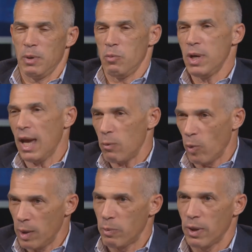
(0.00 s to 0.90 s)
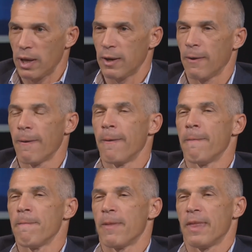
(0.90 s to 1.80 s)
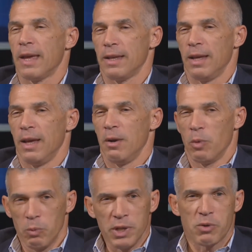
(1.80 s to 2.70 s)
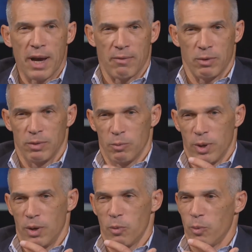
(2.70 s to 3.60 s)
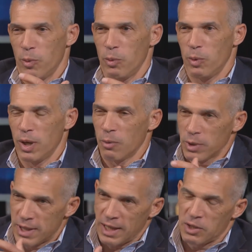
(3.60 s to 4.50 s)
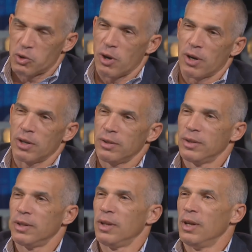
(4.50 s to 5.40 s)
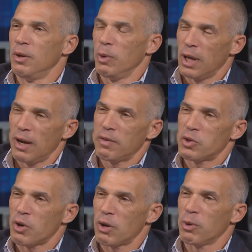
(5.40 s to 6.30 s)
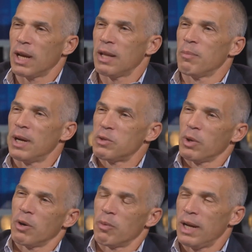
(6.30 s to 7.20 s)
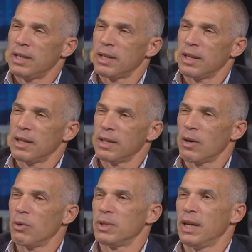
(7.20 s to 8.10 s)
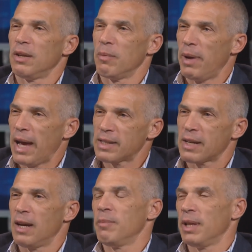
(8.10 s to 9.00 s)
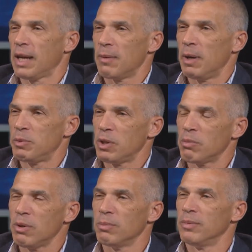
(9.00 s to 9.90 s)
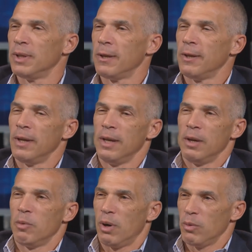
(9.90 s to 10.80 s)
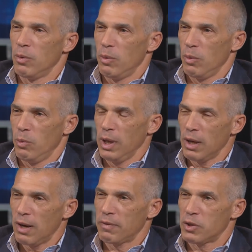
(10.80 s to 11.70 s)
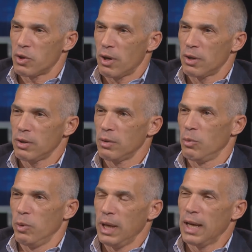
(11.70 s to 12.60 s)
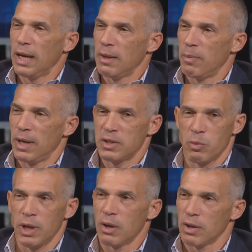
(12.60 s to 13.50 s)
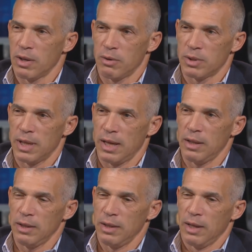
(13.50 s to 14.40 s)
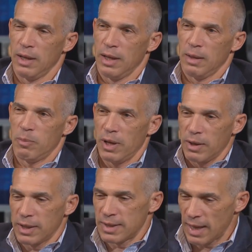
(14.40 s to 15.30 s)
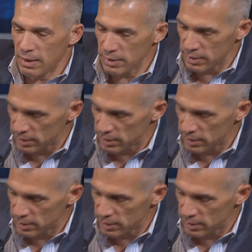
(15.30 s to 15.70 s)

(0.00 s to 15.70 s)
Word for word: I mean, we had one player that when we travel, we, you know, we take the charter, we get off the charter, we get on the bus, we go right to the, the hotel, the bags come and they come up to your room. Well, we get off the charter, we get on the bus, we go to the hotel, player gets out,